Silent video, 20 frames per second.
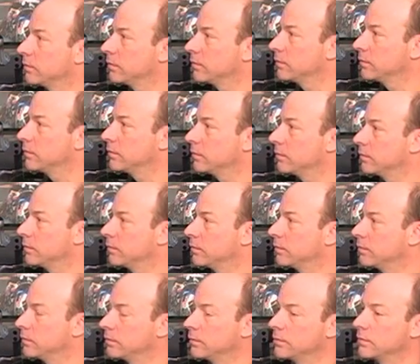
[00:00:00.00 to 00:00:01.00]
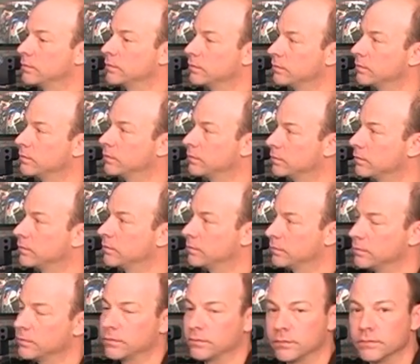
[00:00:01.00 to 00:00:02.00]

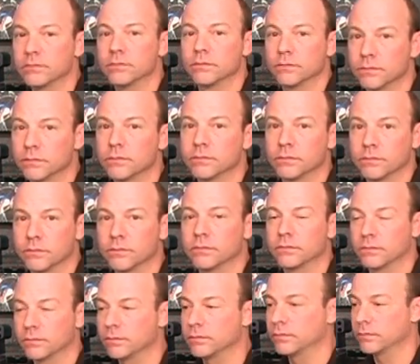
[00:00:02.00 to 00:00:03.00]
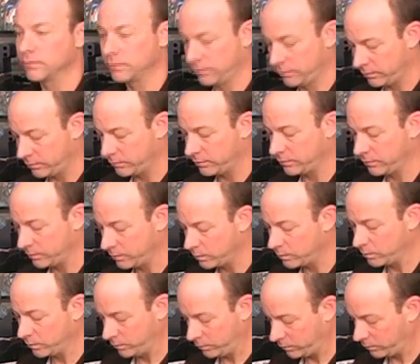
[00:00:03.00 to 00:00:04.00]

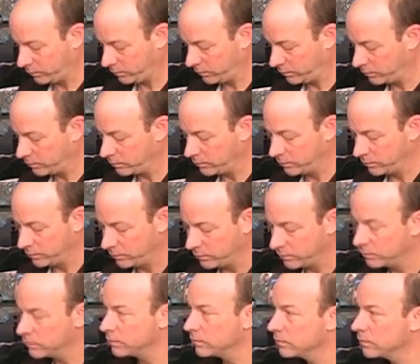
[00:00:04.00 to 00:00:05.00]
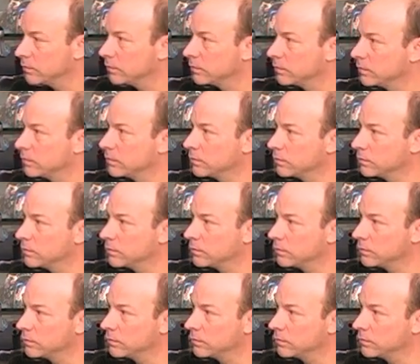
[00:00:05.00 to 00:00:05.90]
(silent)